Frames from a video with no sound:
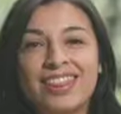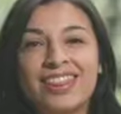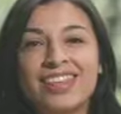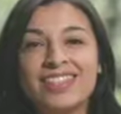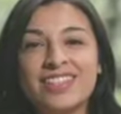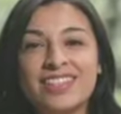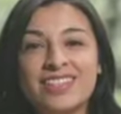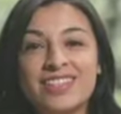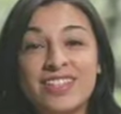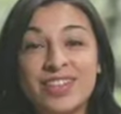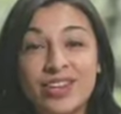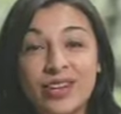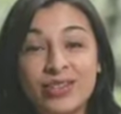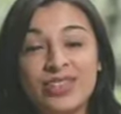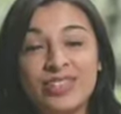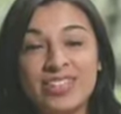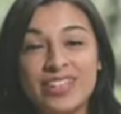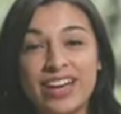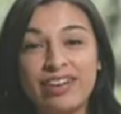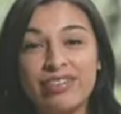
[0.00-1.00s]
This is the
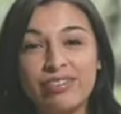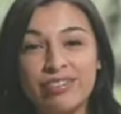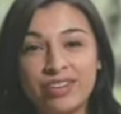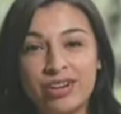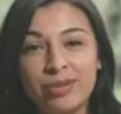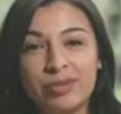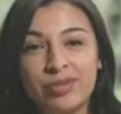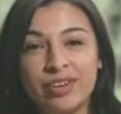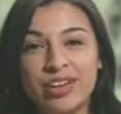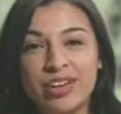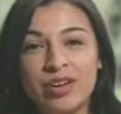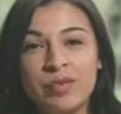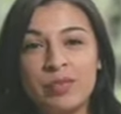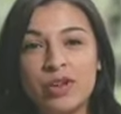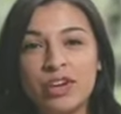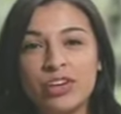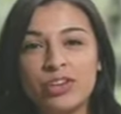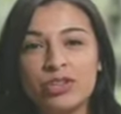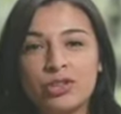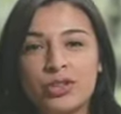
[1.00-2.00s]
OCI family,
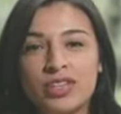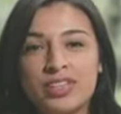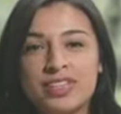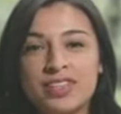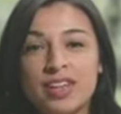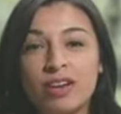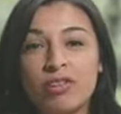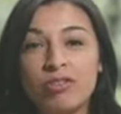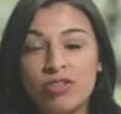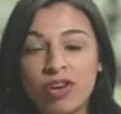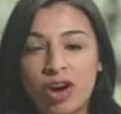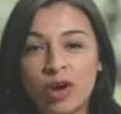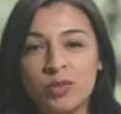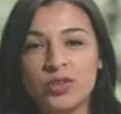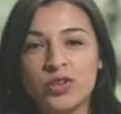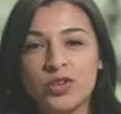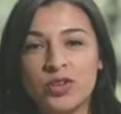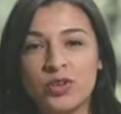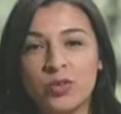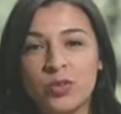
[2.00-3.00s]
ministries like
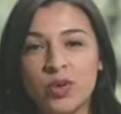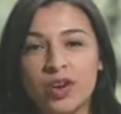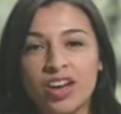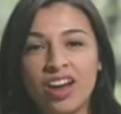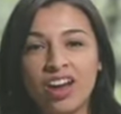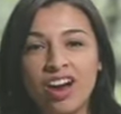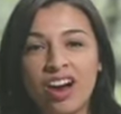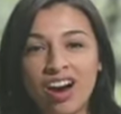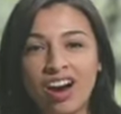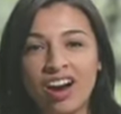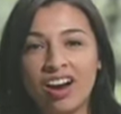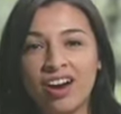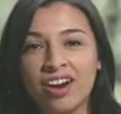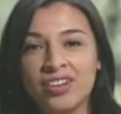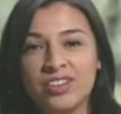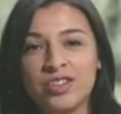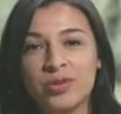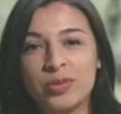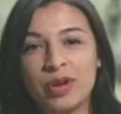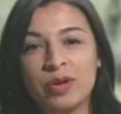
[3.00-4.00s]
FARM STEW working
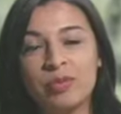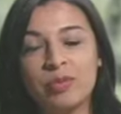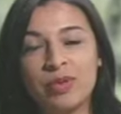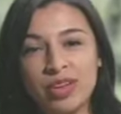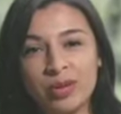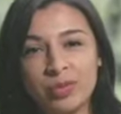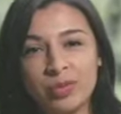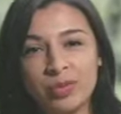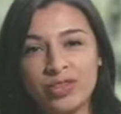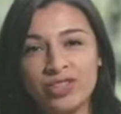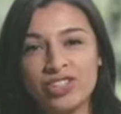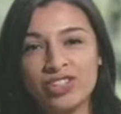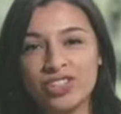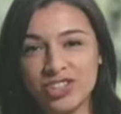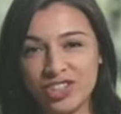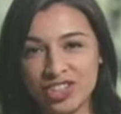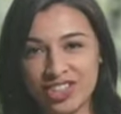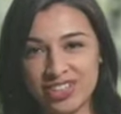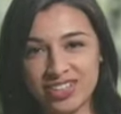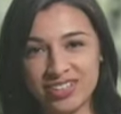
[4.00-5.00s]
hard to bring people
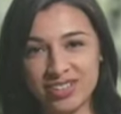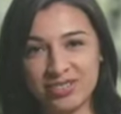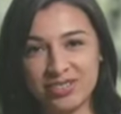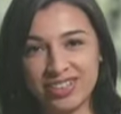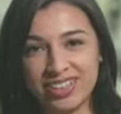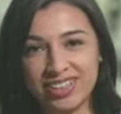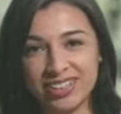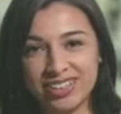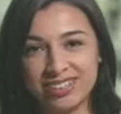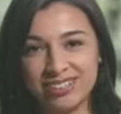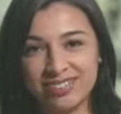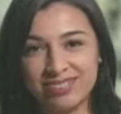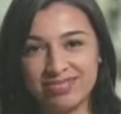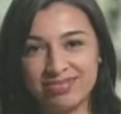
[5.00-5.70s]
to Jesus' feet.